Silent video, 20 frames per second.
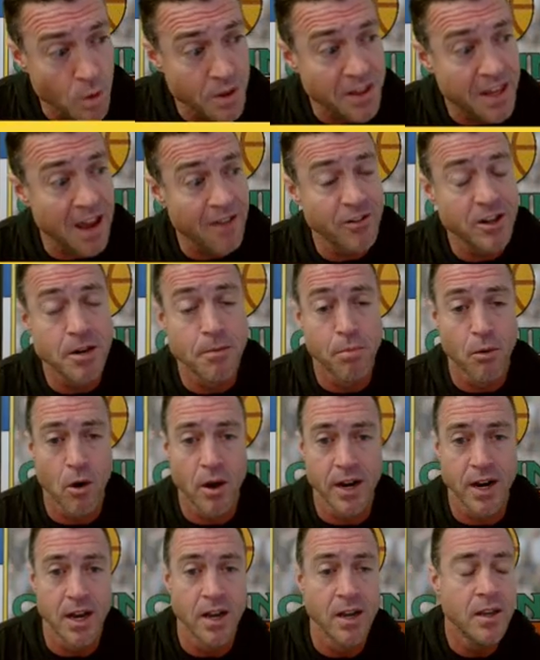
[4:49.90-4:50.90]
with Kevin De
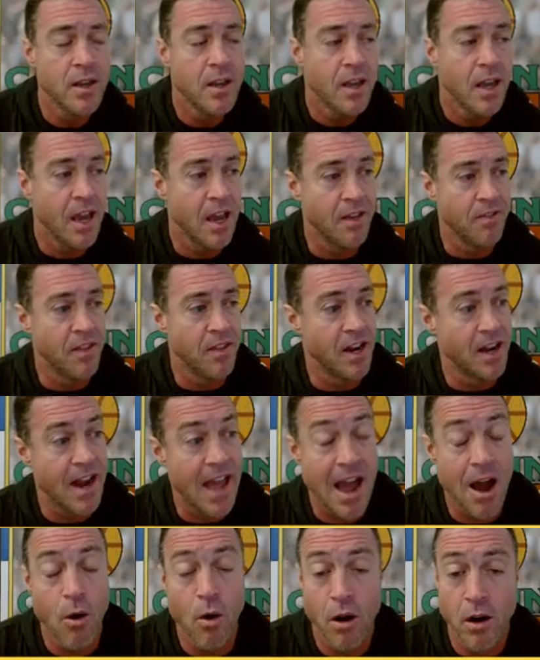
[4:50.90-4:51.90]
Bruyne, and then
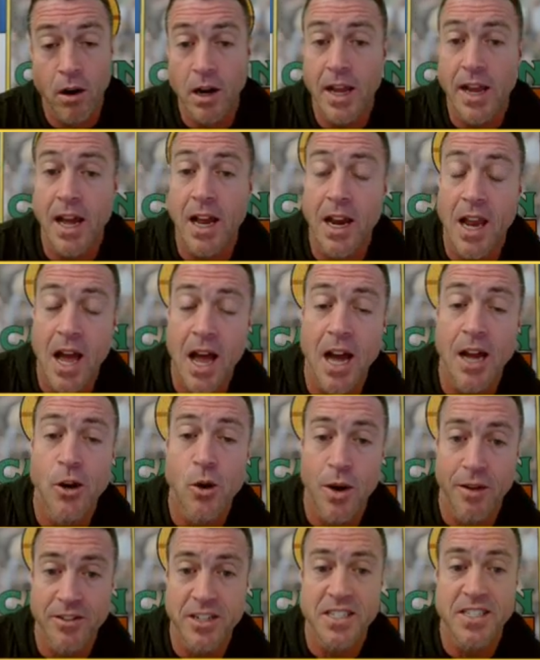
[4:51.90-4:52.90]
now Erling Haaland,
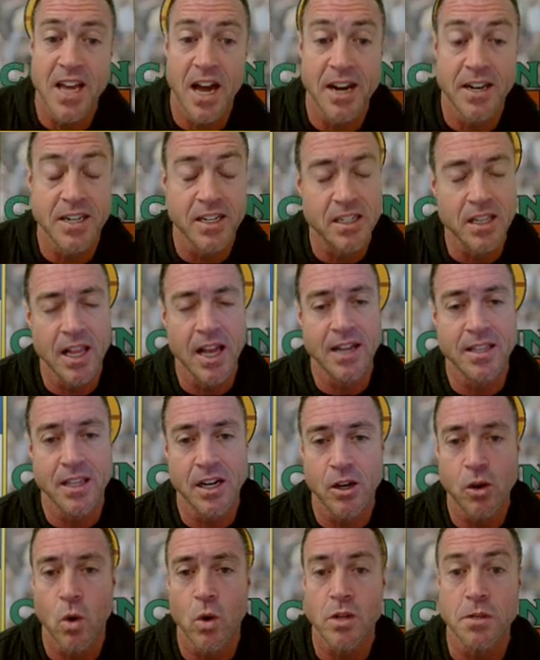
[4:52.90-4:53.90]
who I've decided to collect,
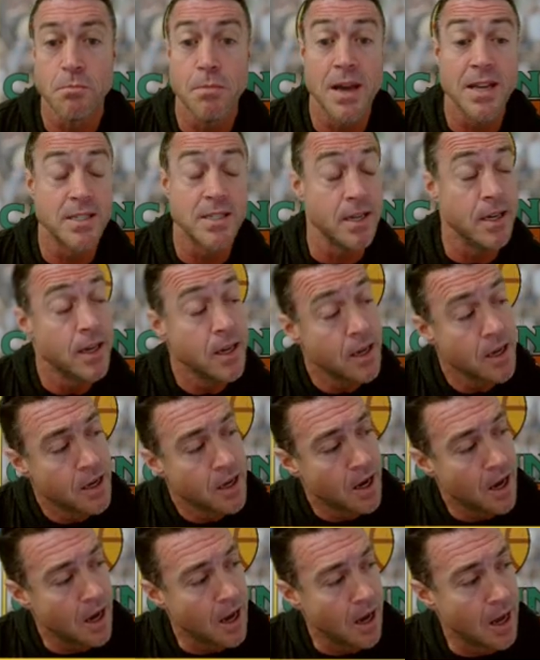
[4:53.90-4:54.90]
and of course Messi.
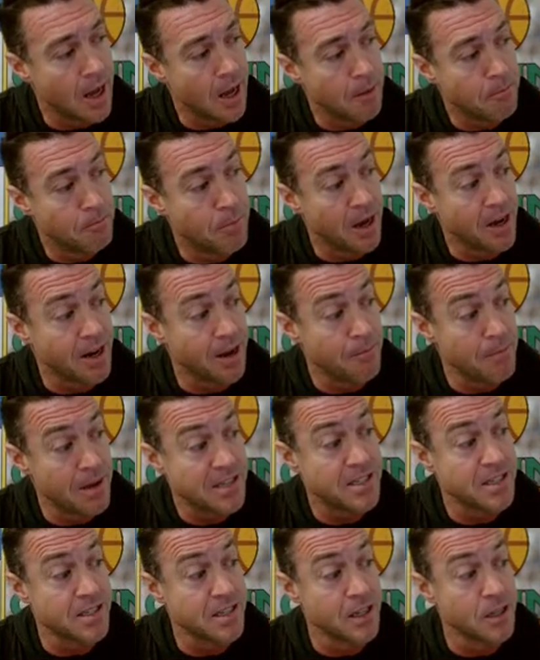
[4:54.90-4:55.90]
But
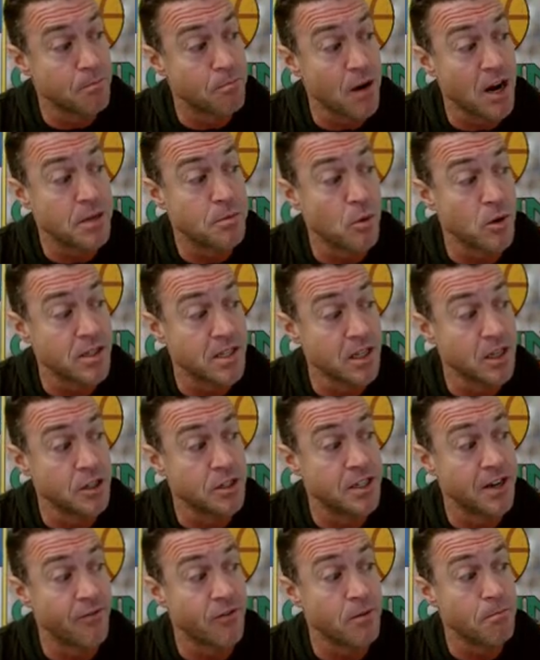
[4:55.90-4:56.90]
Messi's price point's a
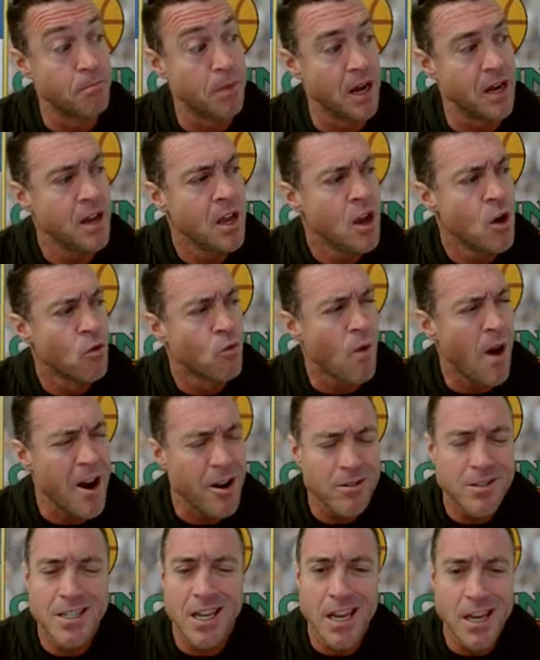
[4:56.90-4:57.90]
little different. But
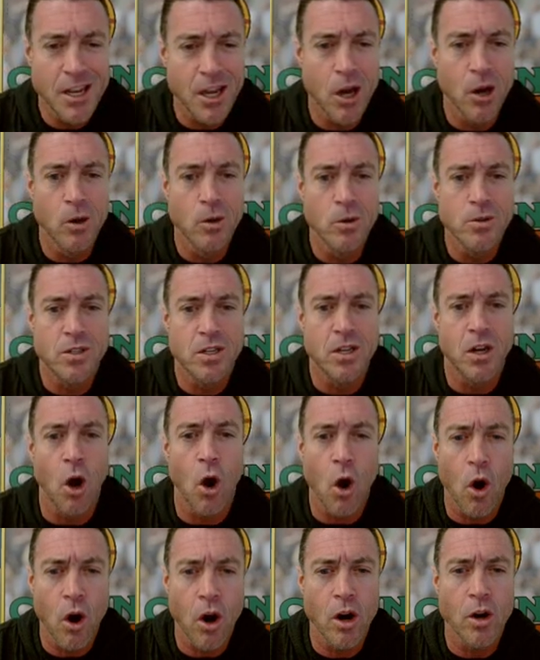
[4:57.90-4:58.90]
Ronaldinho's
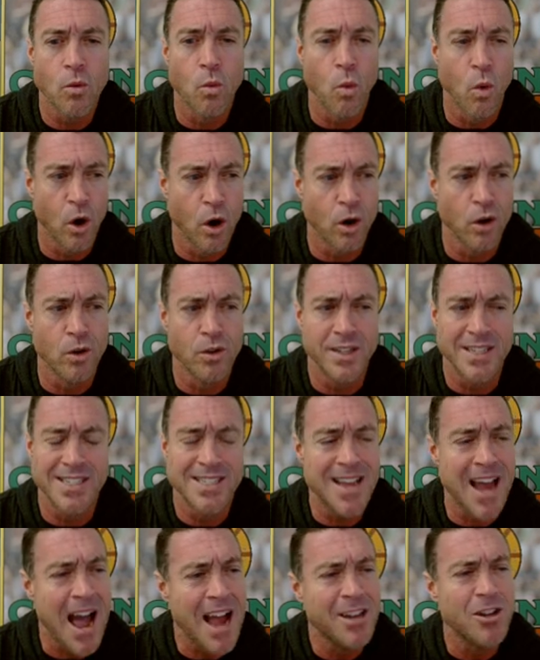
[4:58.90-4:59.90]
card world is
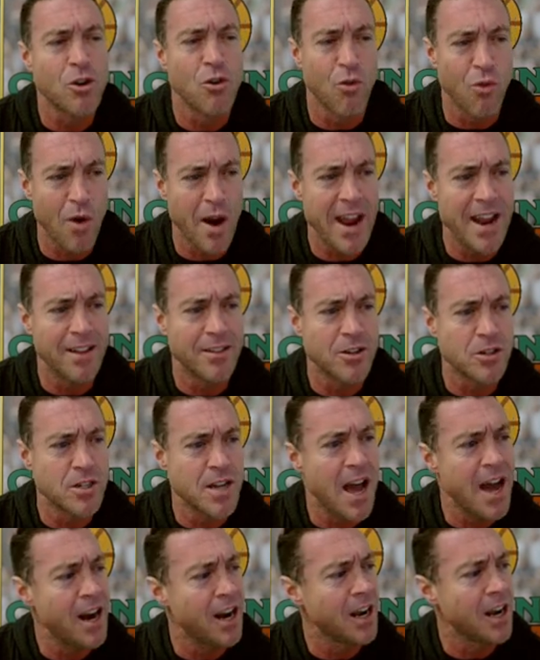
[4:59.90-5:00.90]
not great. There's
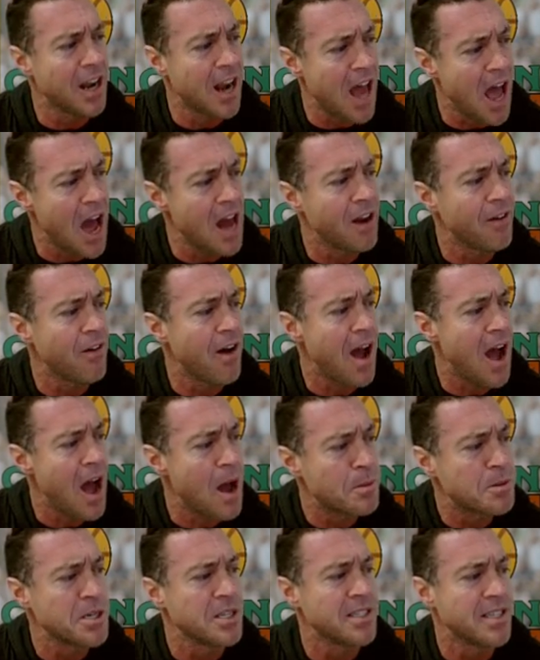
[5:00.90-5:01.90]
not a lot of
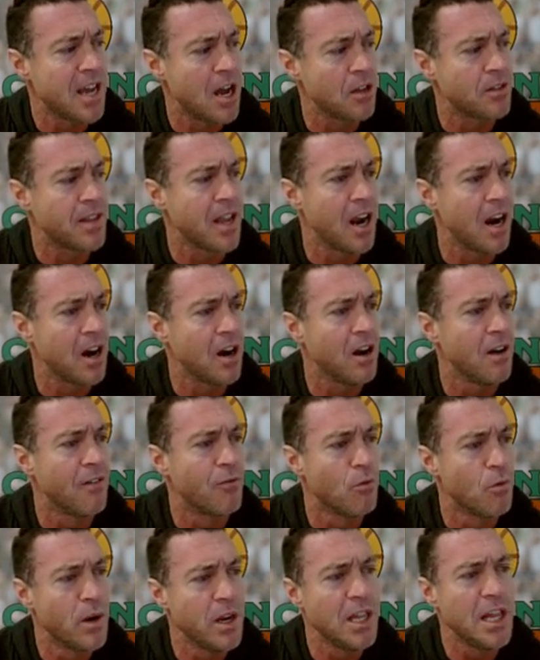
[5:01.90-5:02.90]
options out there
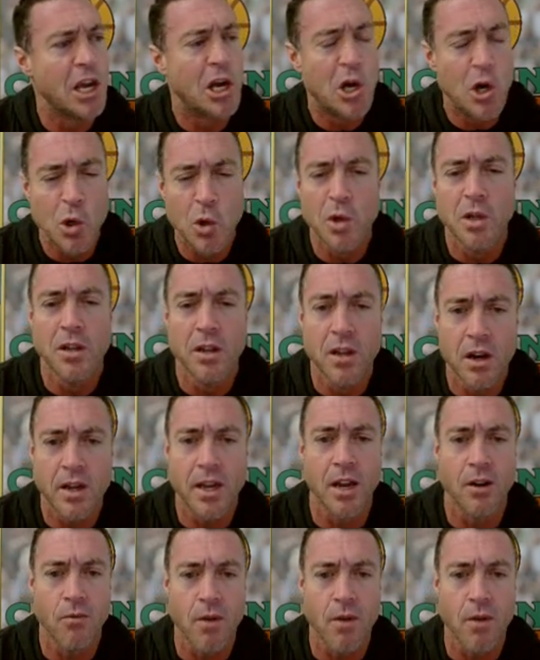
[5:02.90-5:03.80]
of really cool looking